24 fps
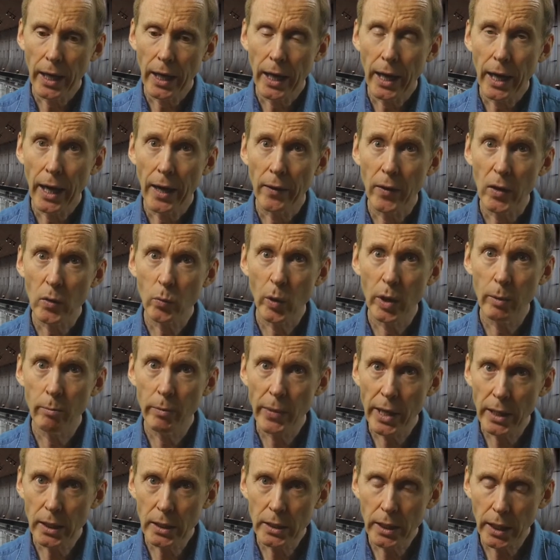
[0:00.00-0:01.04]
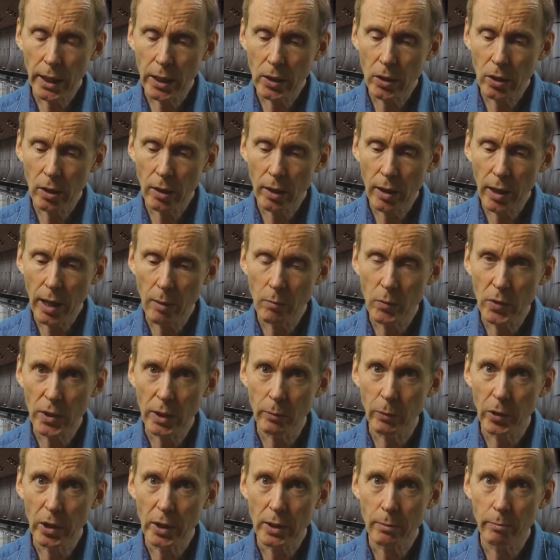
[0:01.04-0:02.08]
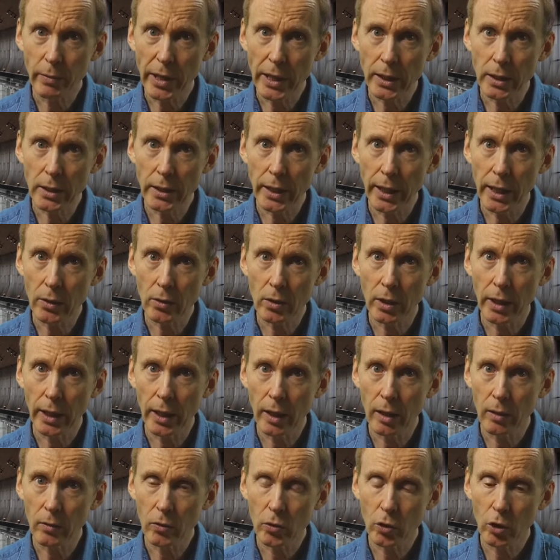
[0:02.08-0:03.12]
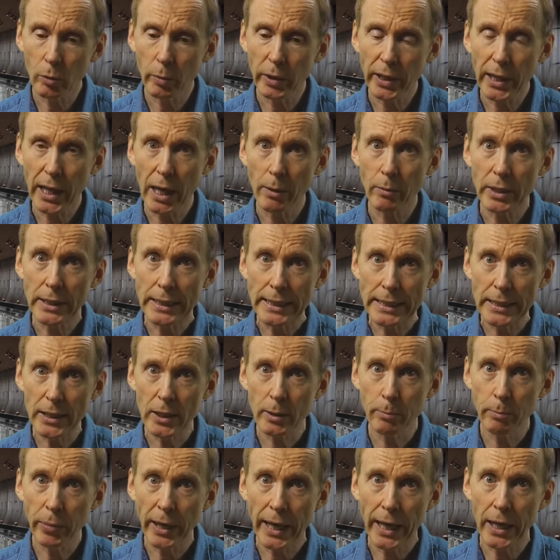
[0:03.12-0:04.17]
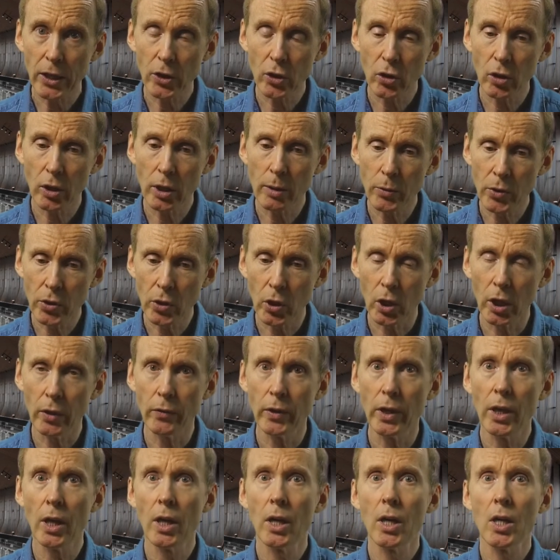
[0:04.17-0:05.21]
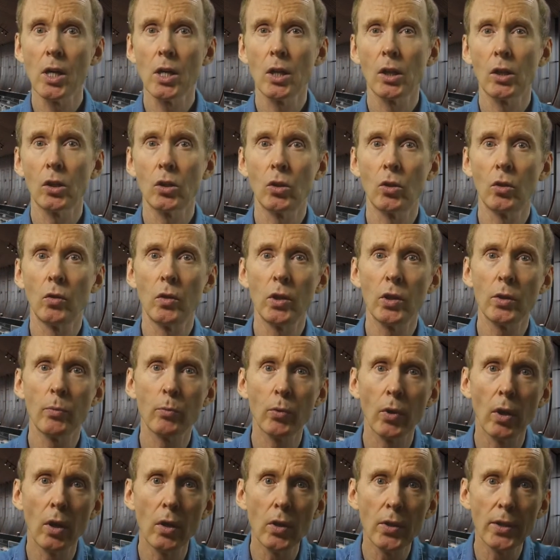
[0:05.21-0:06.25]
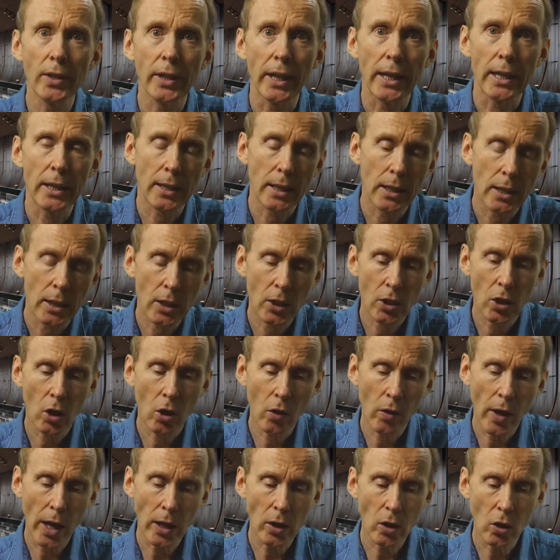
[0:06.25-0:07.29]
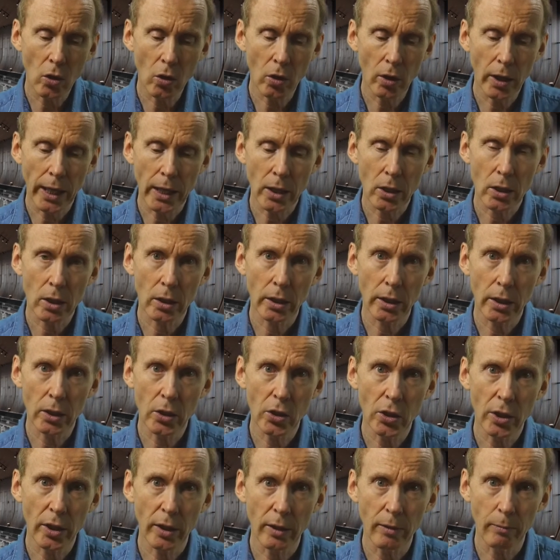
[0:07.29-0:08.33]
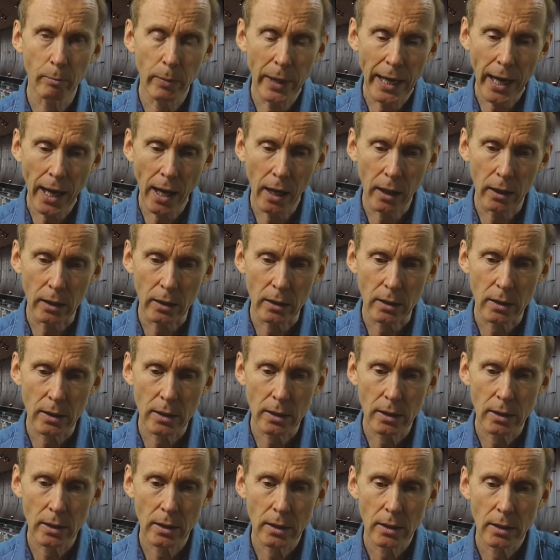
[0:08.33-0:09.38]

And that's where meditation comes in, because meditation helps you to become a dispassionate observer to this process so that you can actually achieve balance.